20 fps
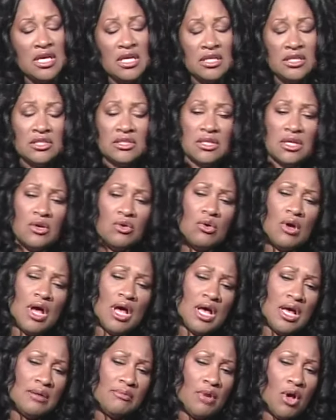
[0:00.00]
Yes. So
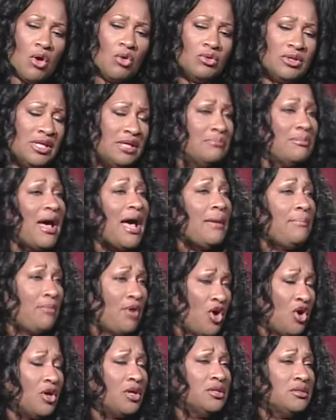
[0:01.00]
um, owning my
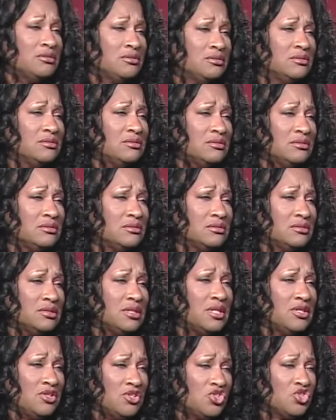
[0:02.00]
part
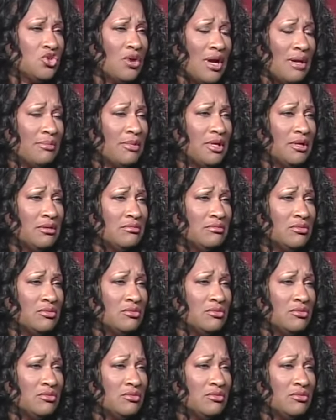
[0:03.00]
mm-hmm. in the drama.